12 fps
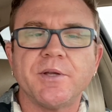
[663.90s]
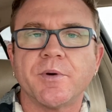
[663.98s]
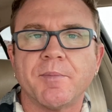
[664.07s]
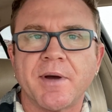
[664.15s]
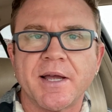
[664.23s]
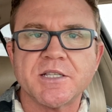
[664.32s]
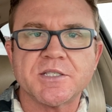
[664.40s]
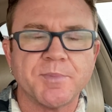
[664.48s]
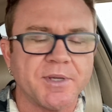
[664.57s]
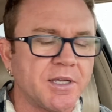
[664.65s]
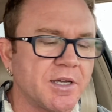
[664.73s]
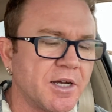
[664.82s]
reminds
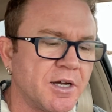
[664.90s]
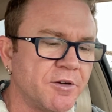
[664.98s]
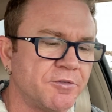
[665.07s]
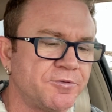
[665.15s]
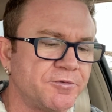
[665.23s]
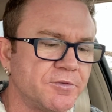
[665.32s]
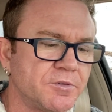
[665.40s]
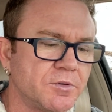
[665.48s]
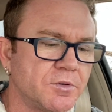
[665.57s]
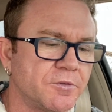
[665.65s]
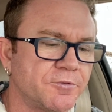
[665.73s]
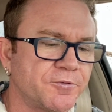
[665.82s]
me of
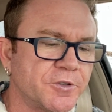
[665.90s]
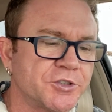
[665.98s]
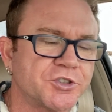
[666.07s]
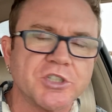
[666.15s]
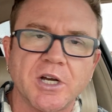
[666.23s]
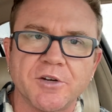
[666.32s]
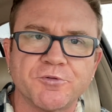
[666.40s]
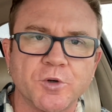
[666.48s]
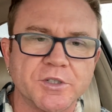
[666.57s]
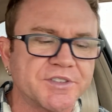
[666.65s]
First John 4,